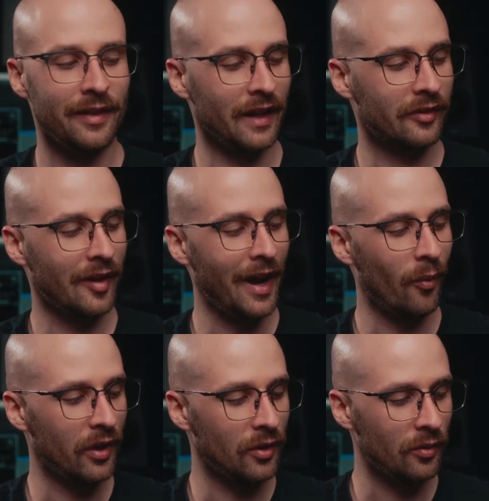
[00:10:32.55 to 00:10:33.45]
That's kind
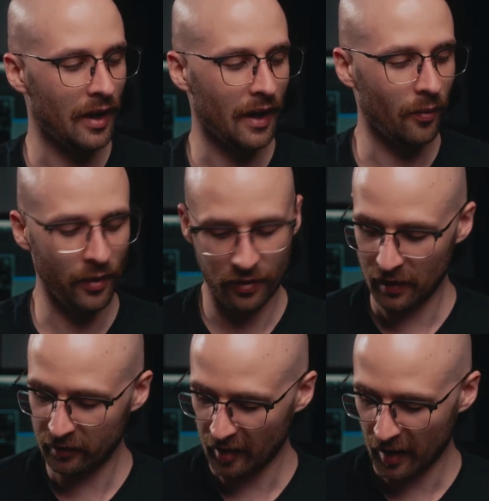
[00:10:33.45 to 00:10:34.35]
of what you get with
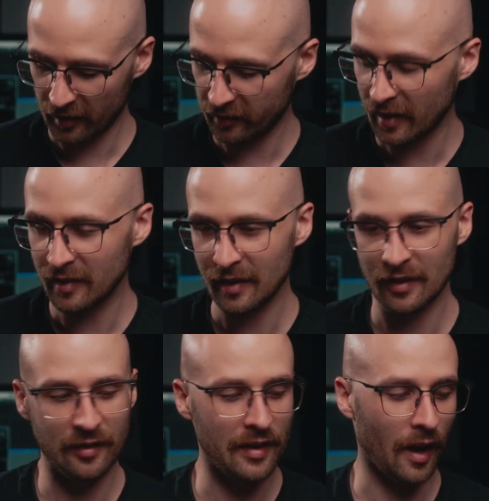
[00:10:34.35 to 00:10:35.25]
this
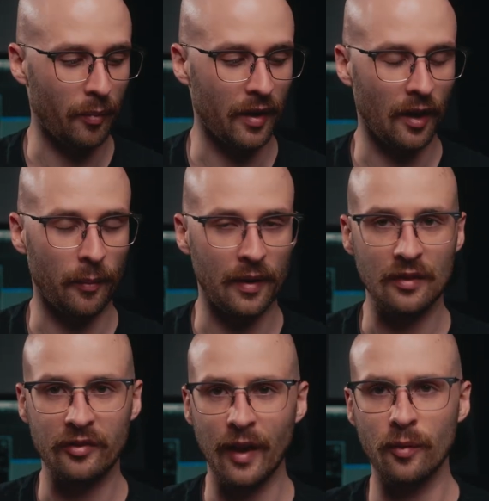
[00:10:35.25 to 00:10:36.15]
Sentient neck pickup. And
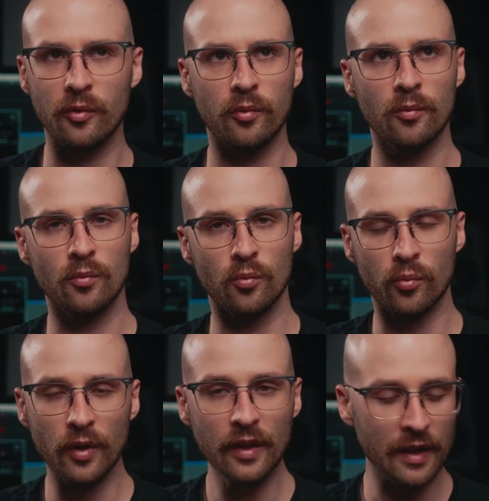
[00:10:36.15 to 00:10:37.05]
it sounds
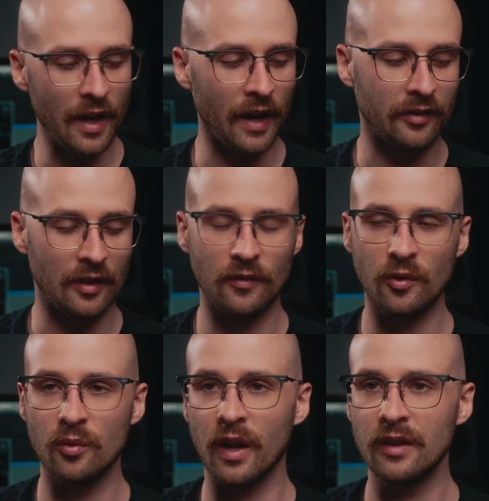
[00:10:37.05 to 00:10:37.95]
really nice. It gives
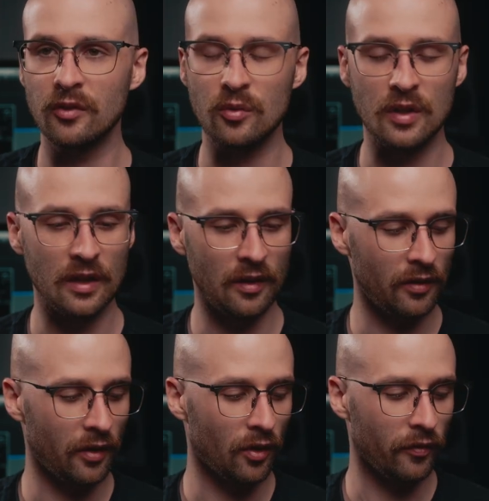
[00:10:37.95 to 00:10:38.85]
you a nice, unique
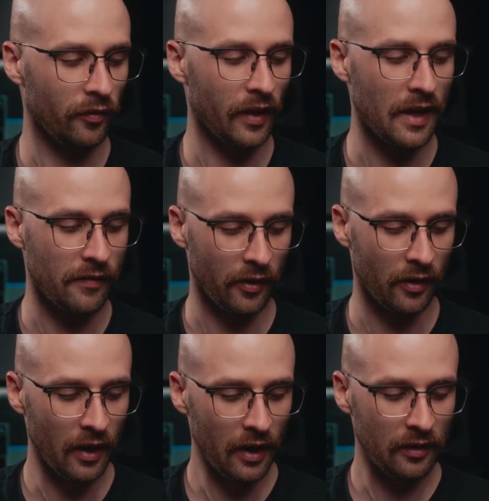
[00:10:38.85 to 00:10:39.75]
little
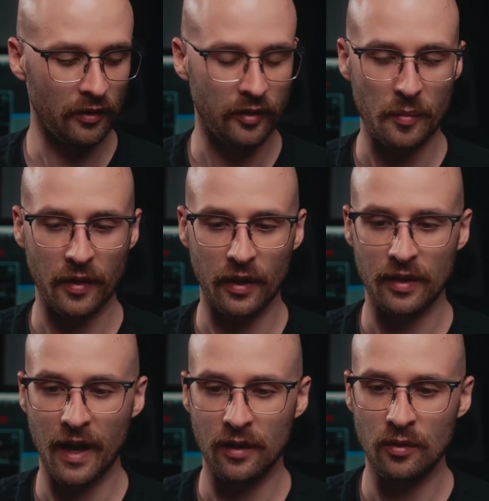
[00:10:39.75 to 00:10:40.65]
flavor to something
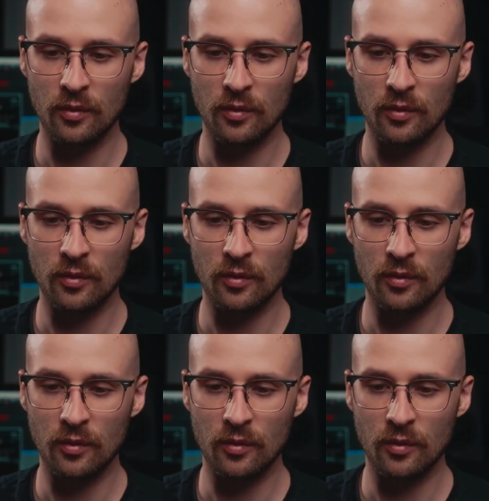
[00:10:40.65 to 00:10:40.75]
like that.